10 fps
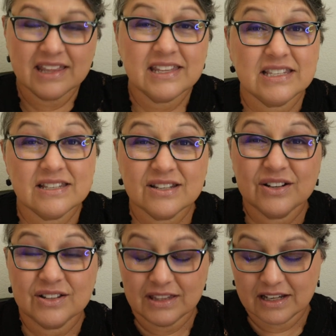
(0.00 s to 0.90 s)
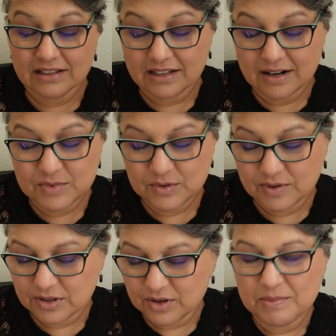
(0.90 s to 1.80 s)
This is a good thing that I'm
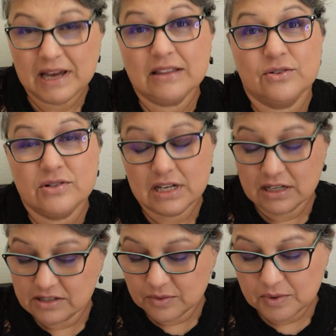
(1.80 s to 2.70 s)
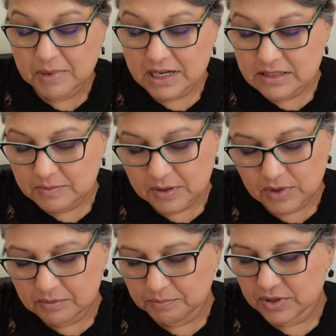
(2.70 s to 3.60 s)
doing Throwback Thursday because it reminds me
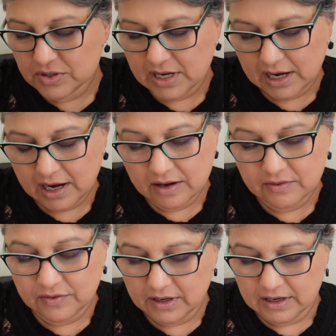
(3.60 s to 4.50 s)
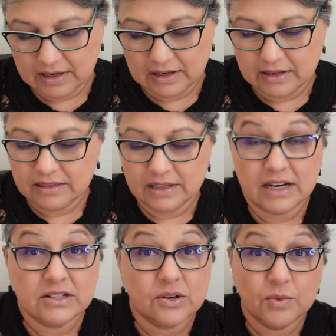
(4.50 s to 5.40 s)
what books I have that
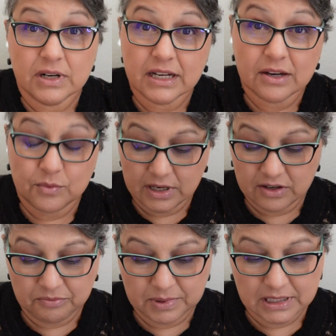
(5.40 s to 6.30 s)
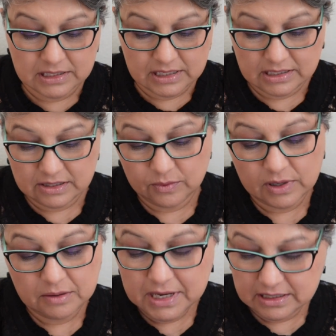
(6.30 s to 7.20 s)
I don't want to get rid of because I still
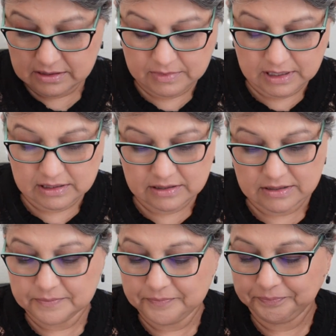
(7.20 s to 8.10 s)
want to make some of these.